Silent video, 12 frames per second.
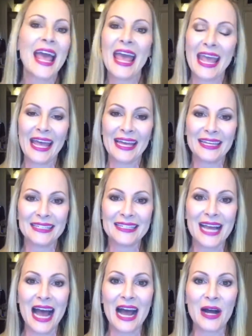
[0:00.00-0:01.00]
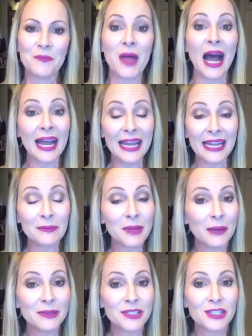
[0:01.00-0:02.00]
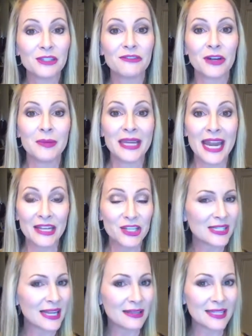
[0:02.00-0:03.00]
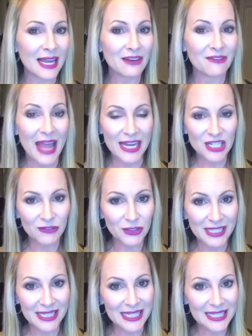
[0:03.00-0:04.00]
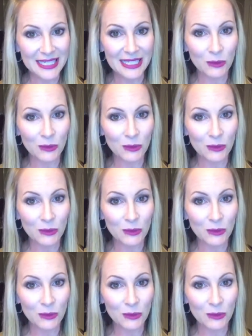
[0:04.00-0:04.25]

And I am coming to you from just outside of Nashville, Tennessee,